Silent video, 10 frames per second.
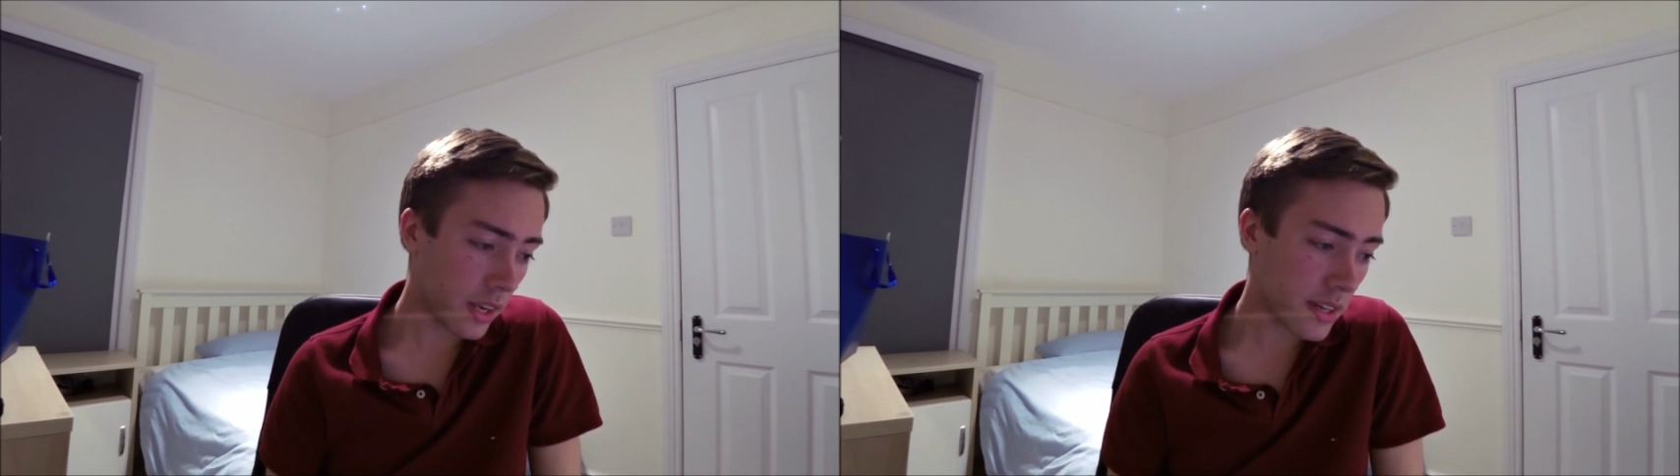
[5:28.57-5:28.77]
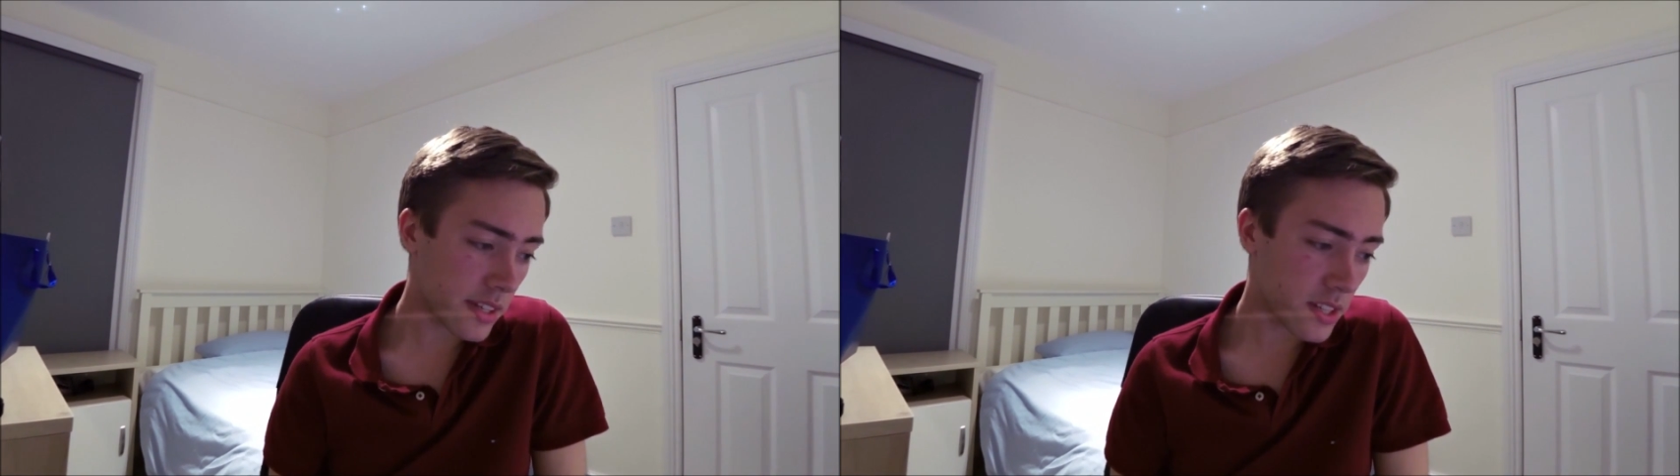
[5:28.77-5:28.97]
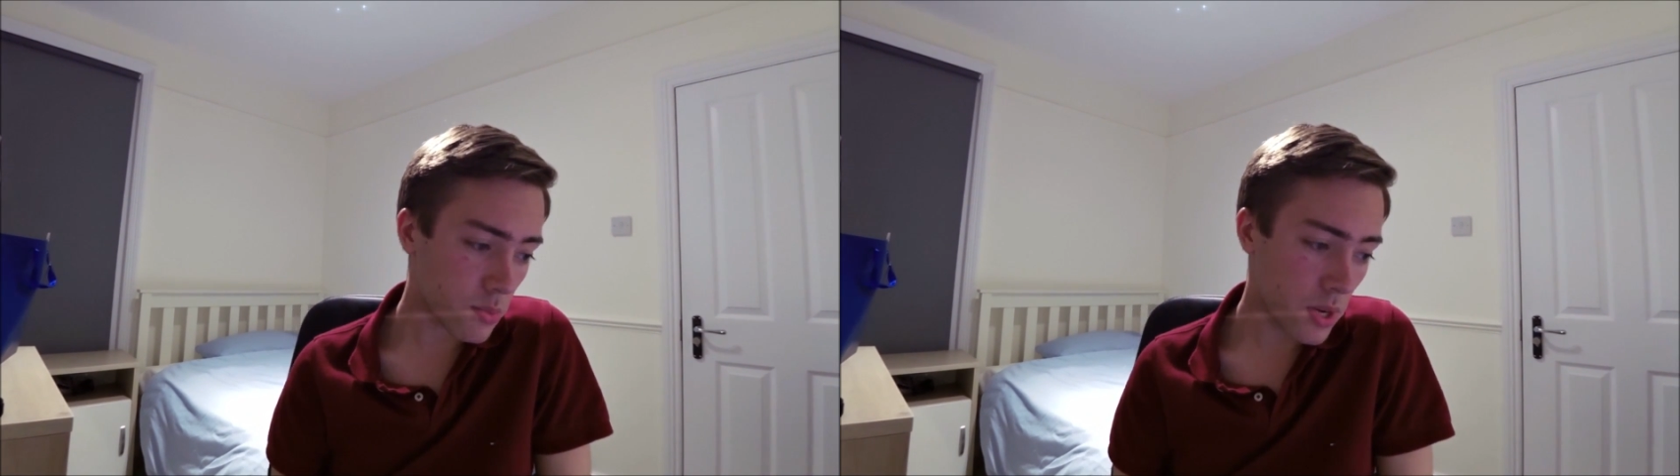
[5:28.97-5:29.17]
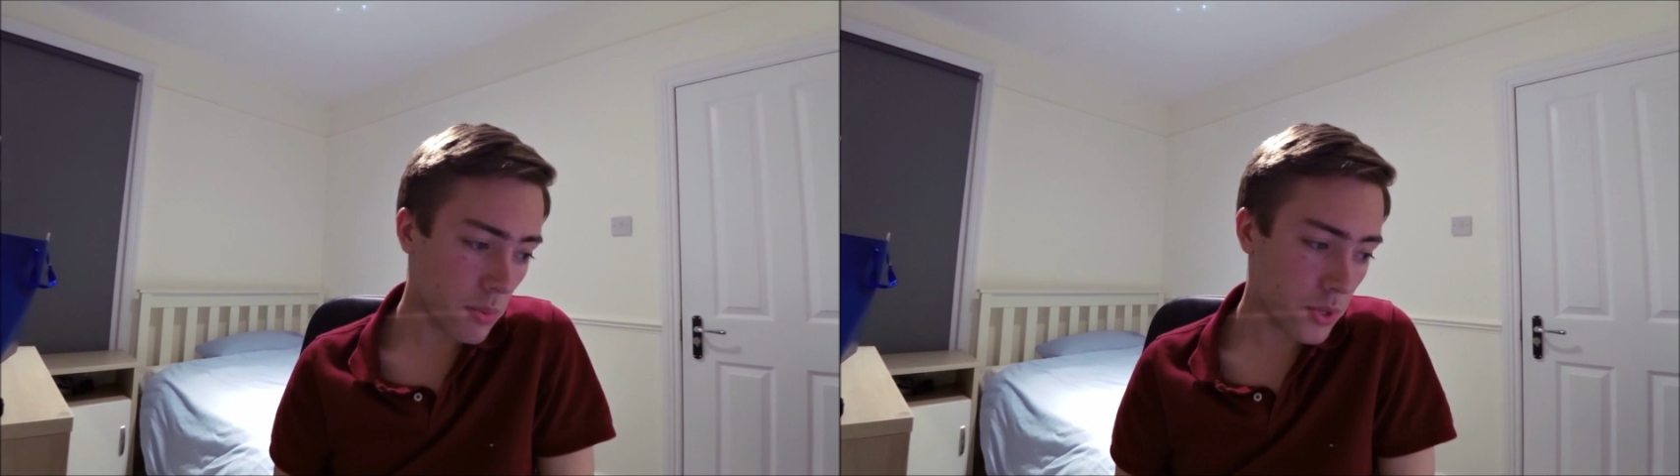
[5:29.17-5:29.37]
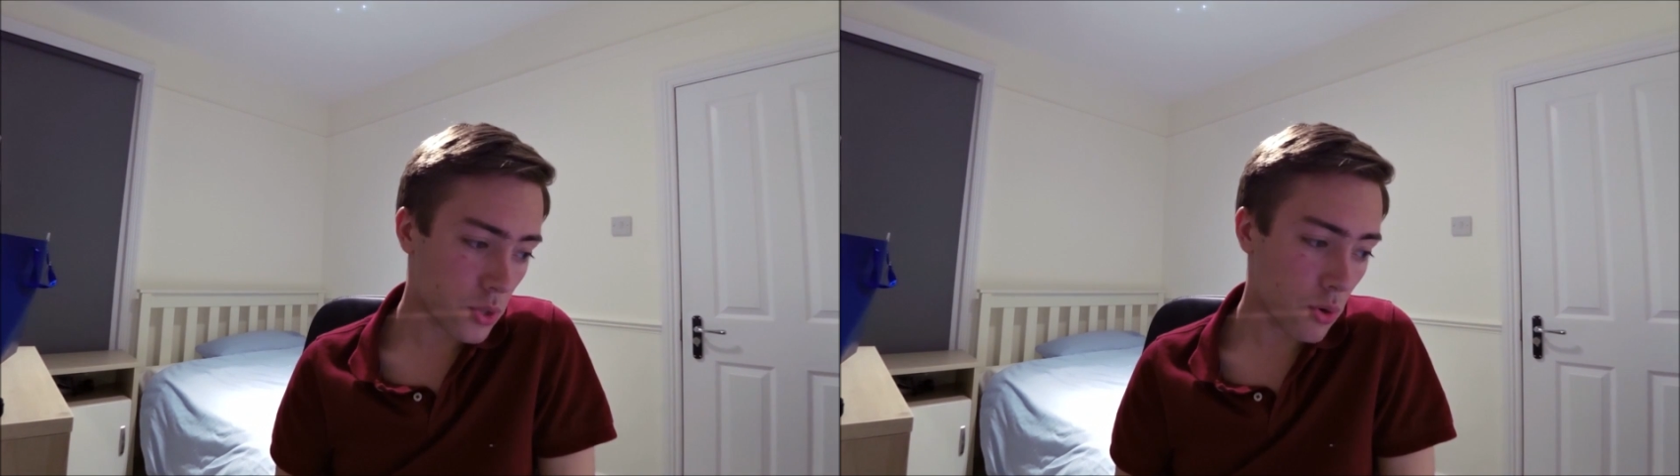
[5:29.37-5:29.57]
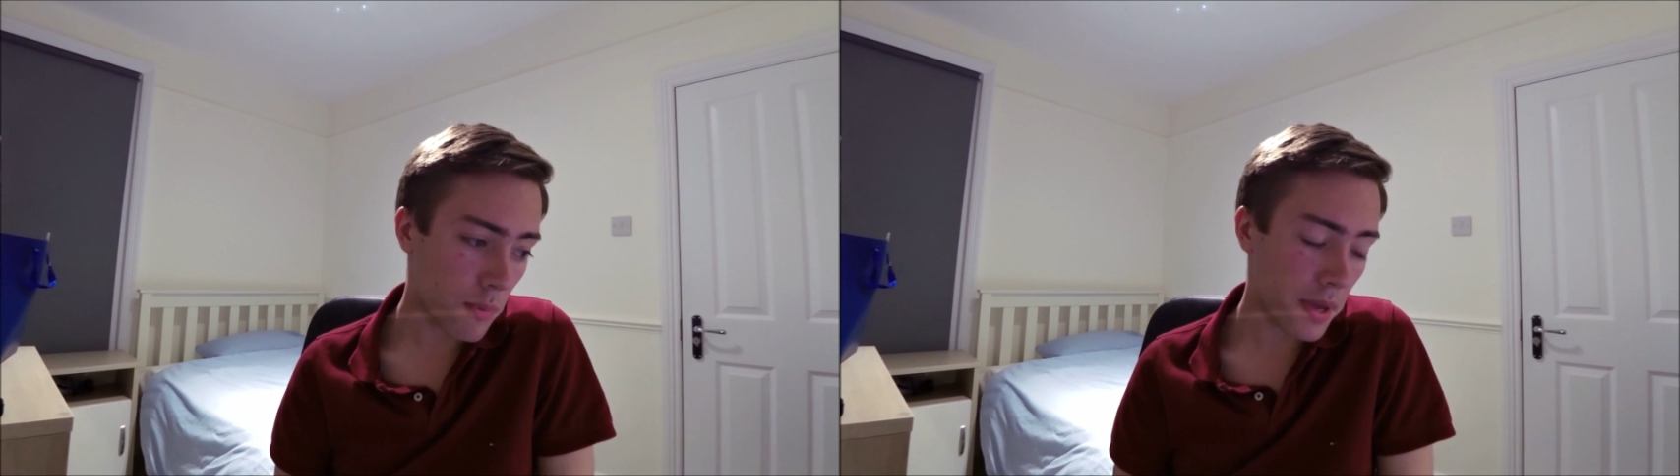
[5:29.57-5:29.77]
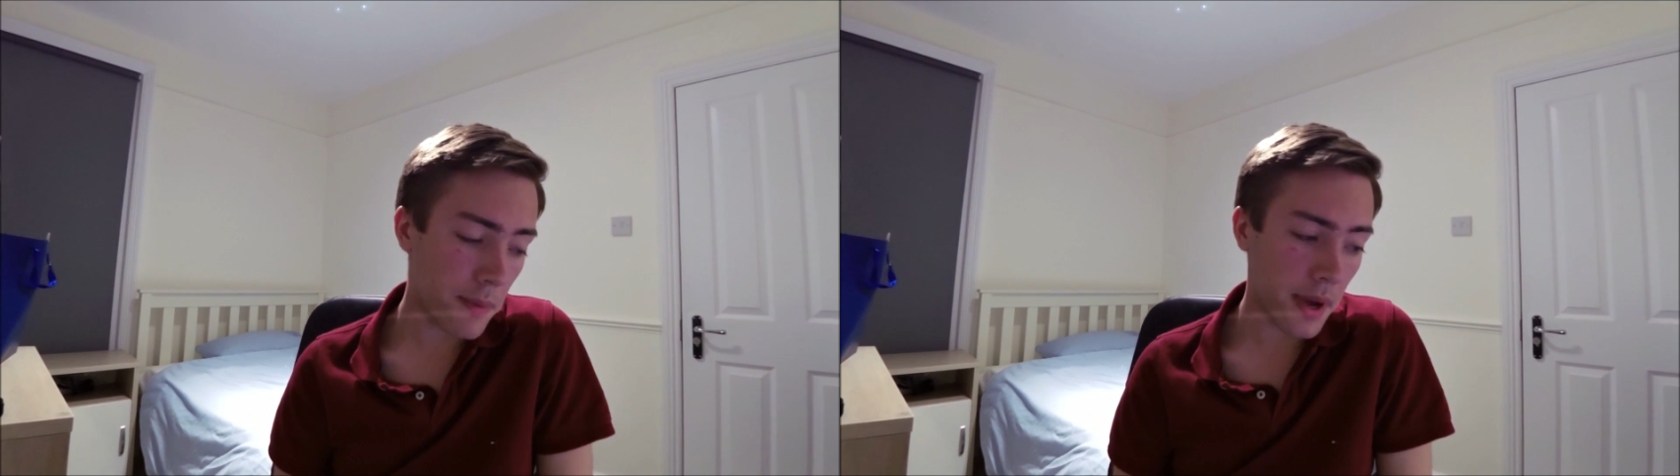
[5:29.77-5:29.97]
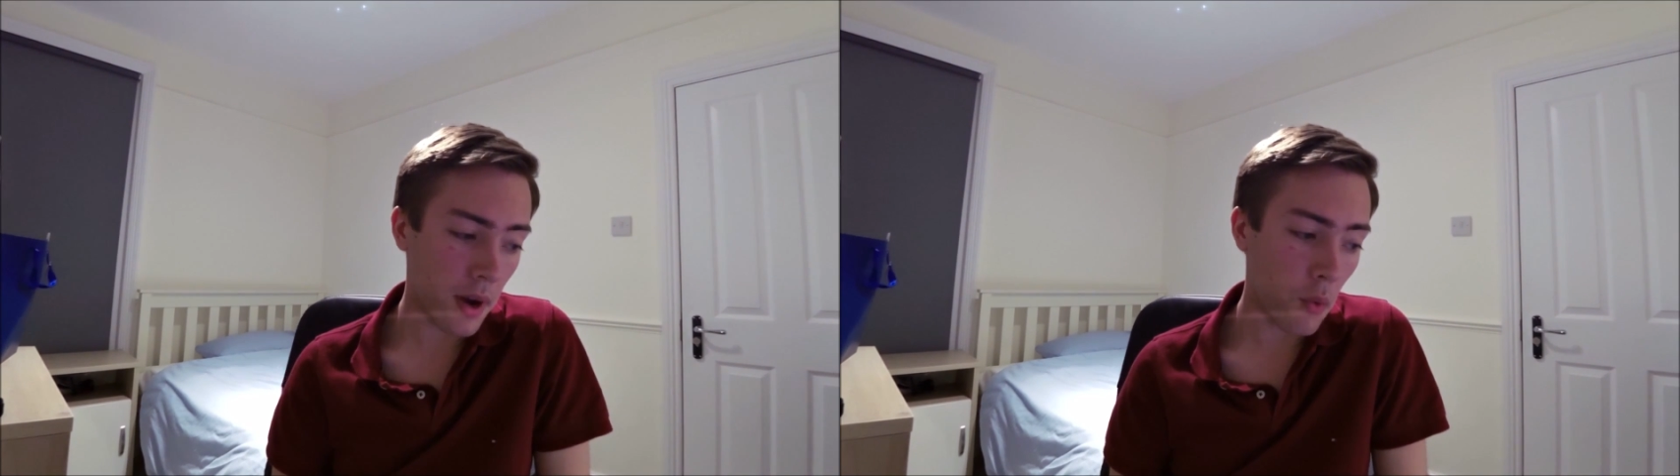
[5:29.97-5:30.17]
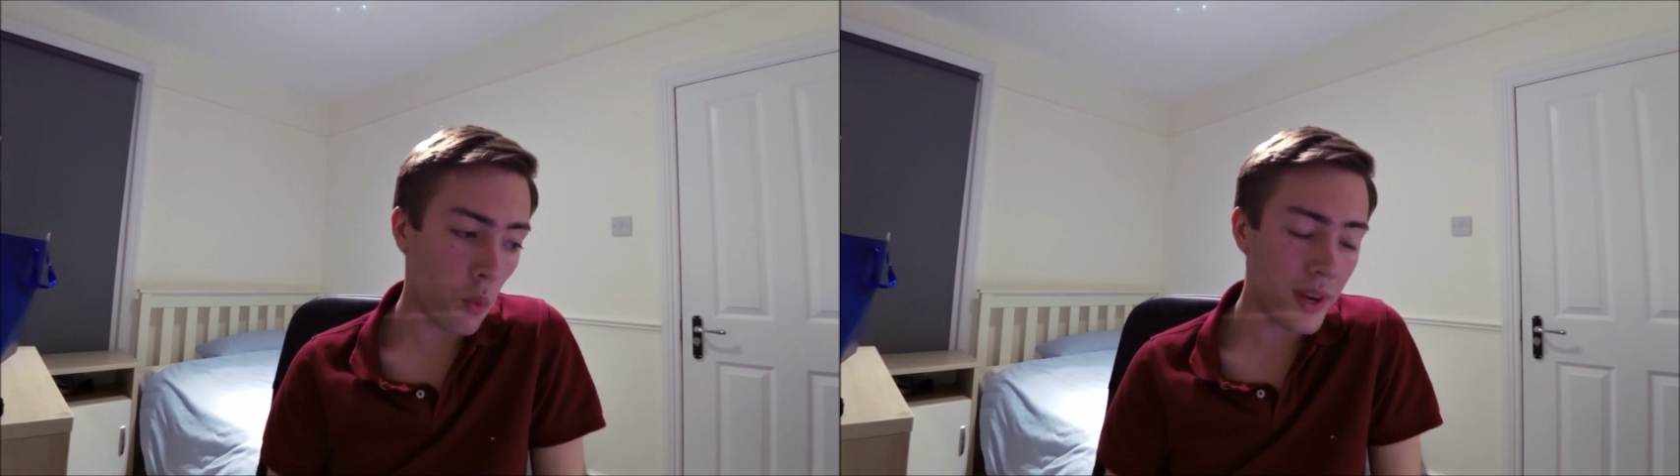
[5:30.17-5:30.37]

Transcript: at the end of this week, we talk a bit about